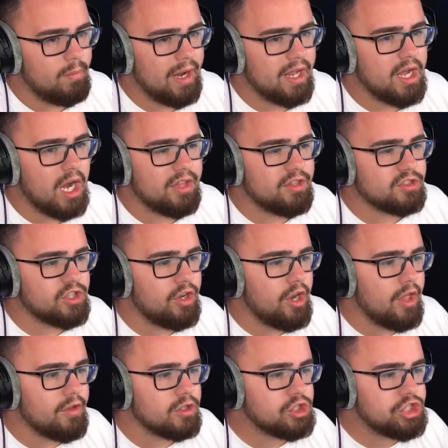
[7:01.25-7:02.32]
my god, there's
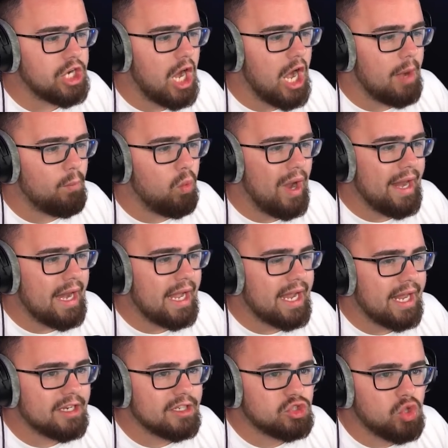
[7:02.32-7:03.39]
another job. Wait, I
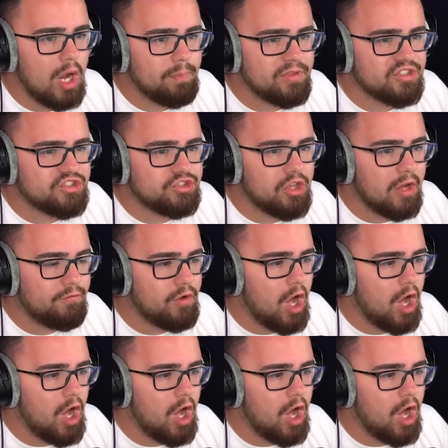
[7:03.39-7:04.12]
gotta drop the stuff